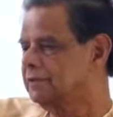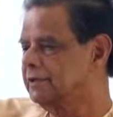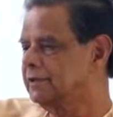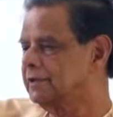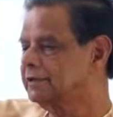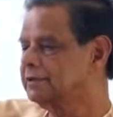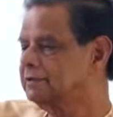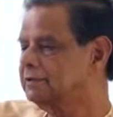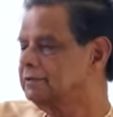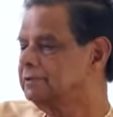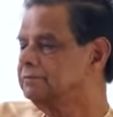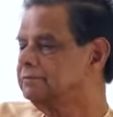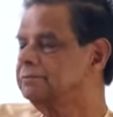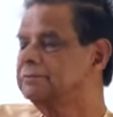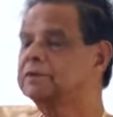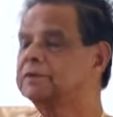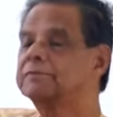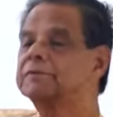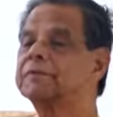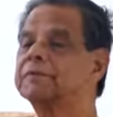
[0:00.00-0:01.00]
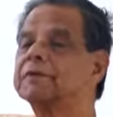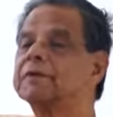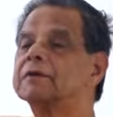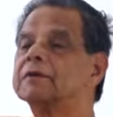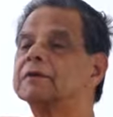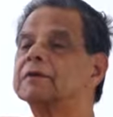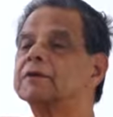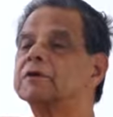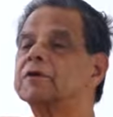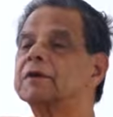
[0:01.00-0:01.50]
Yes,
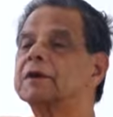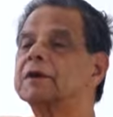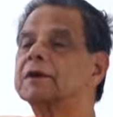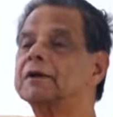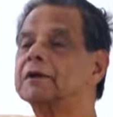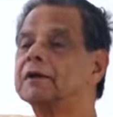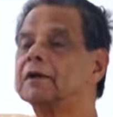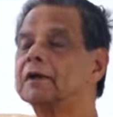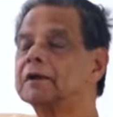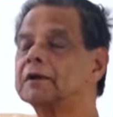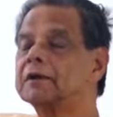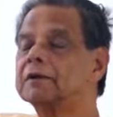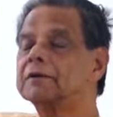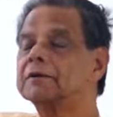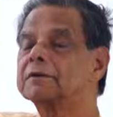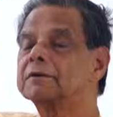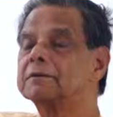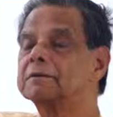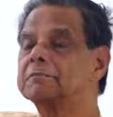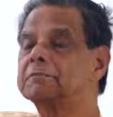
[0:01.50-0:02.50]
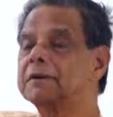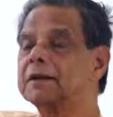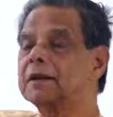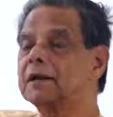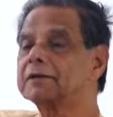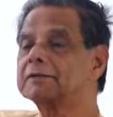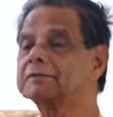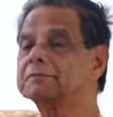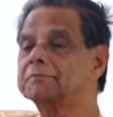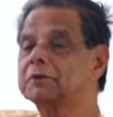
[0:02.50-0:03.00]
you will hear the
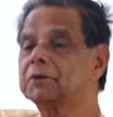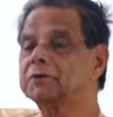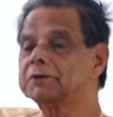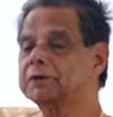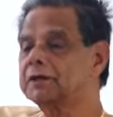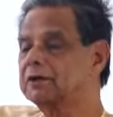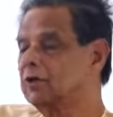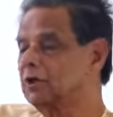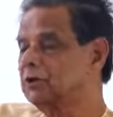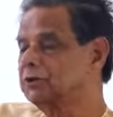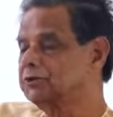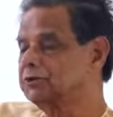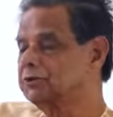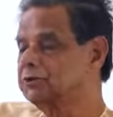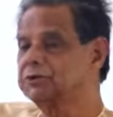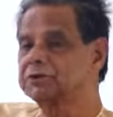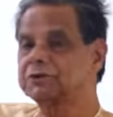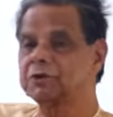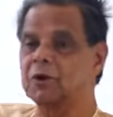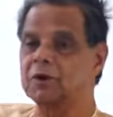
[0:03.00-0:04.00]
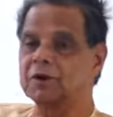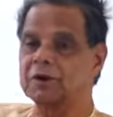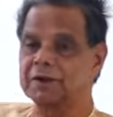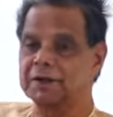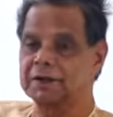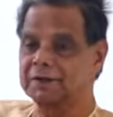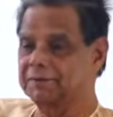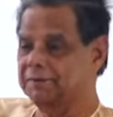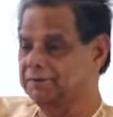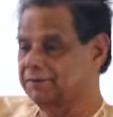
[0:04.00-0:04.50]
perilous music also
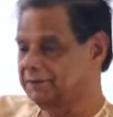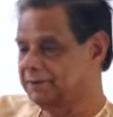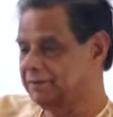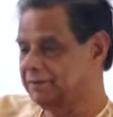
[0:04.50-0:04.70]
shortly.